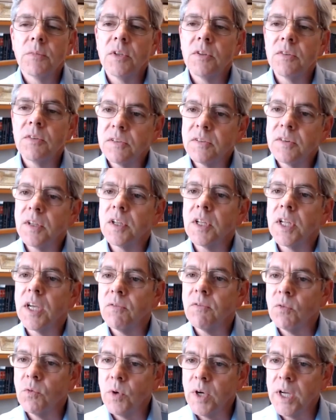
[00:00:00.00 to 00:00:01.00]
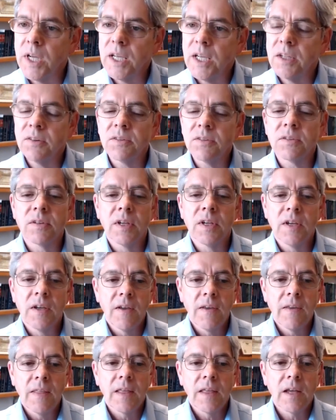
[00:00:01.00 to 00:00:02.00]
You still have ways
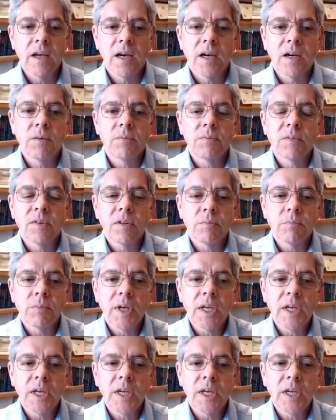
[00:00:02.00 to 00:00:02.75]
to